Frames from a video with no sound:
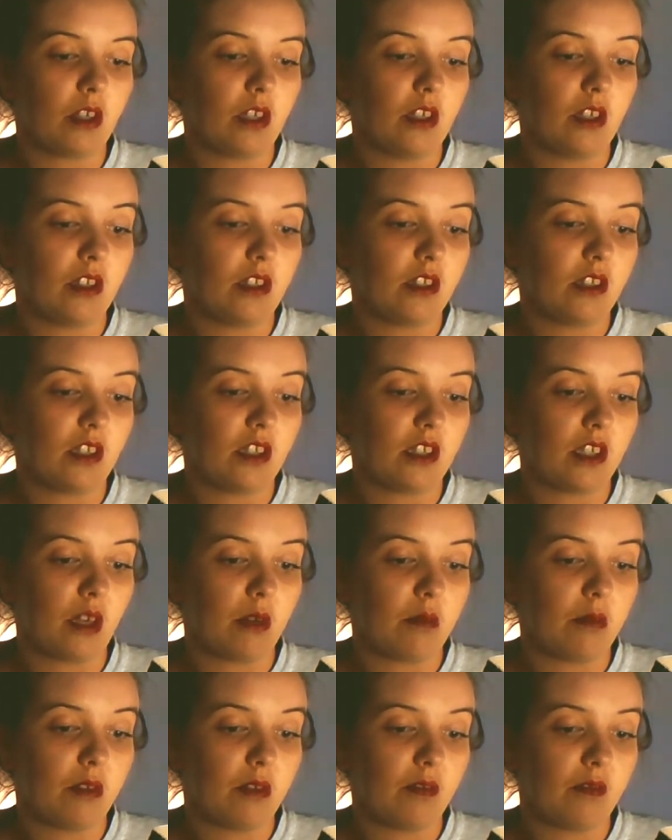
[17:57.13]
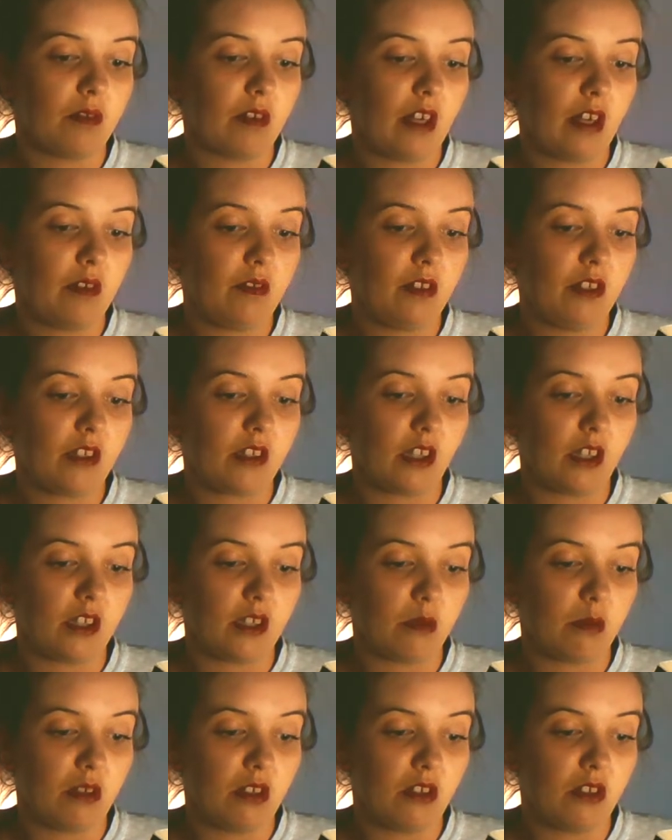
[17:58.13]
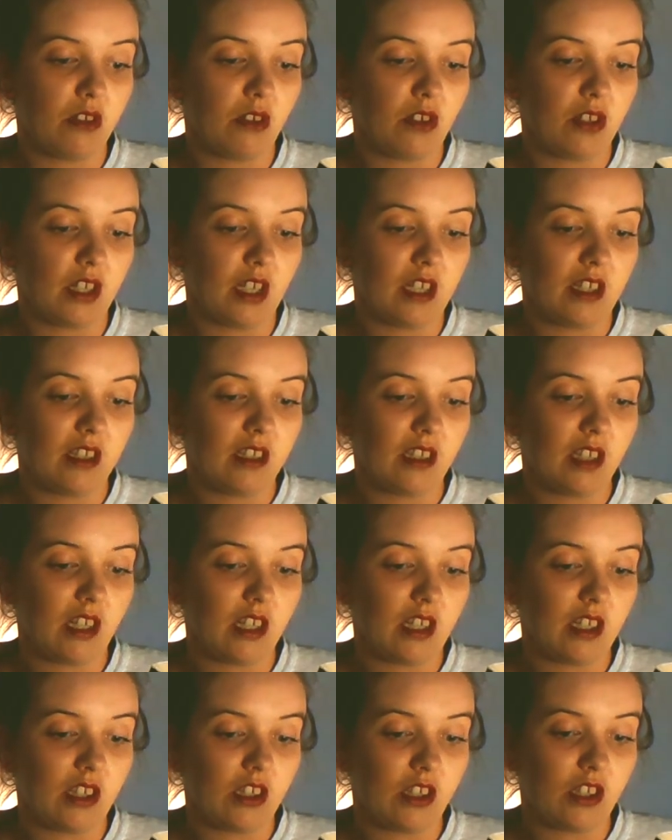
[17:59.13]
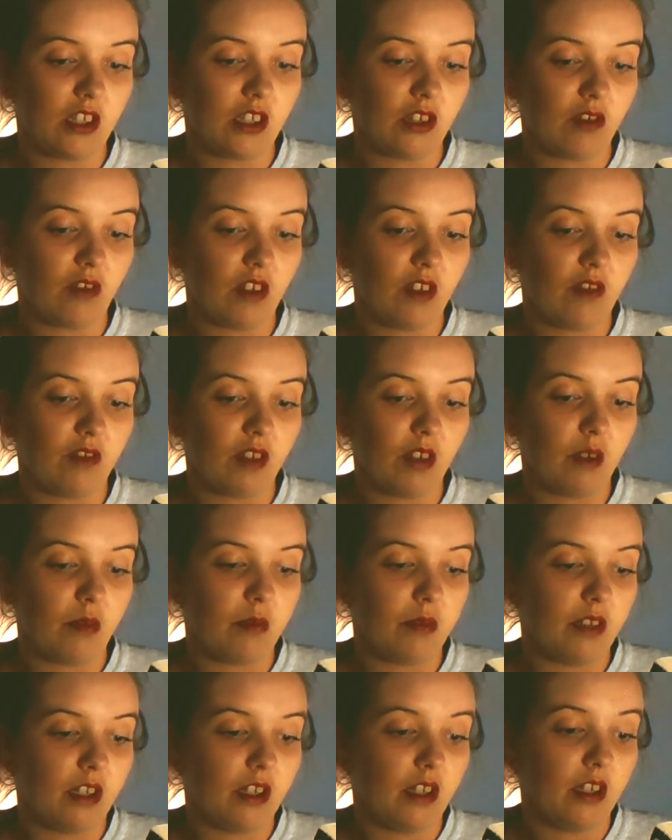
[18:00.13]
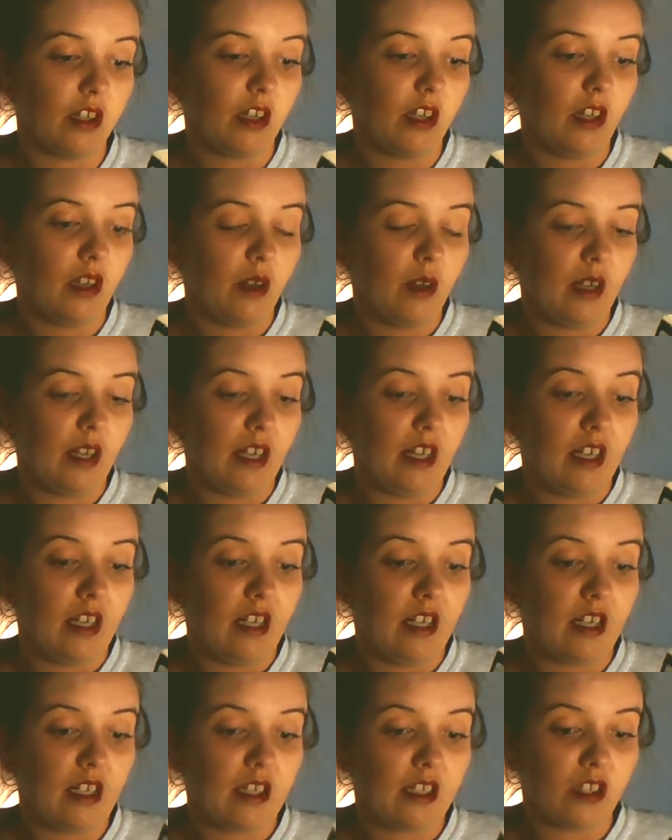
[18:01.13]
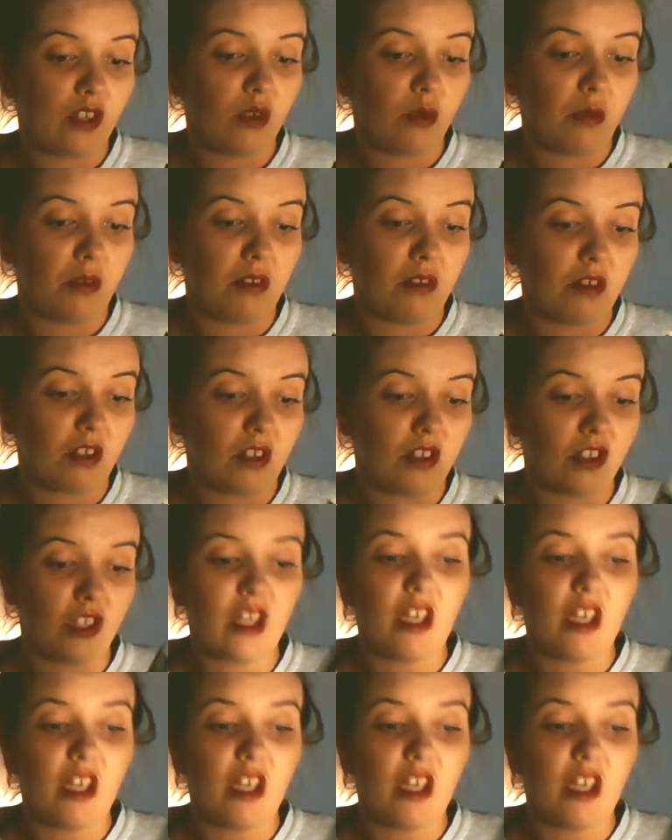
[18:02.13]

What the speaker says: It is deliberate flavors are to be enjoyed, entertaining. She has great fun with the snobbery of the country.